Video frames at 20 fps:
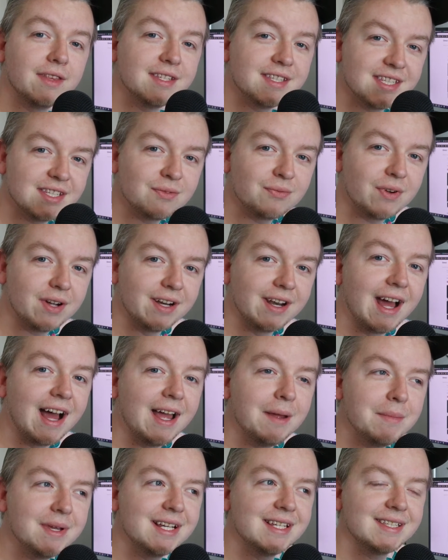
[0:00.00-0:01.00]
This is fun.
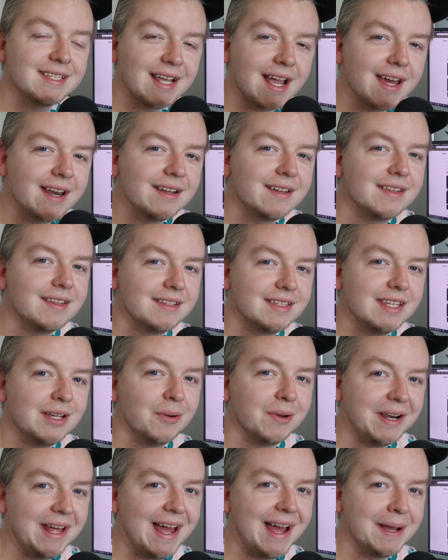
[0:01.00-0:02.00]
I'm excited to see
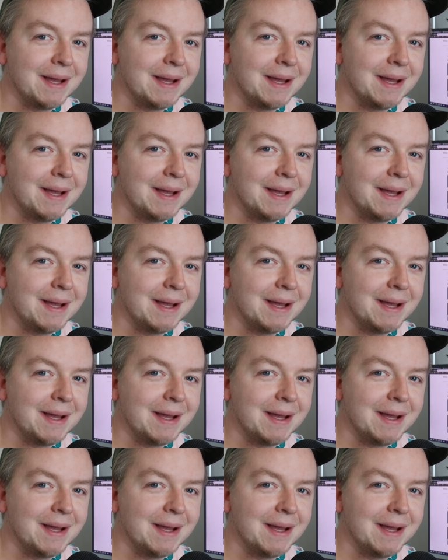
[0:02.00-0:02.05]
what